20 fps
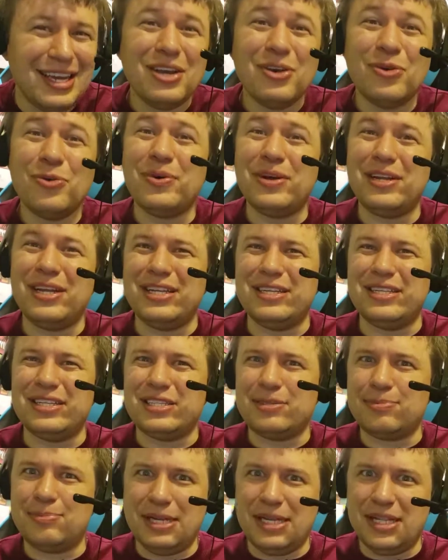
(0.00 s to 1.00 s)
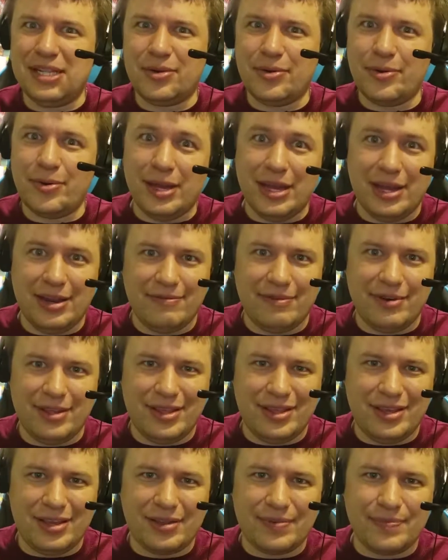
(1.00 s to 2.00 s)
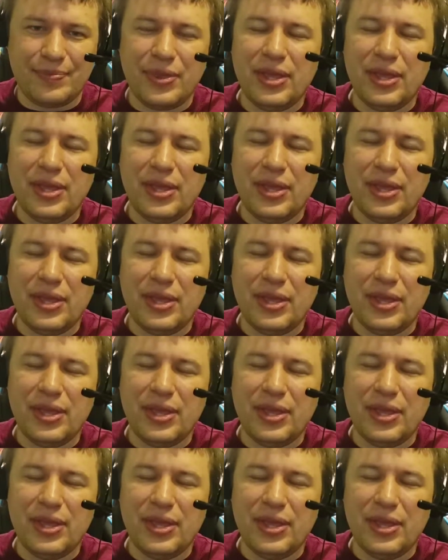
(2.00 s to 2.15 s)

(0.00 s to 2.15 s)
we need to speed through everything.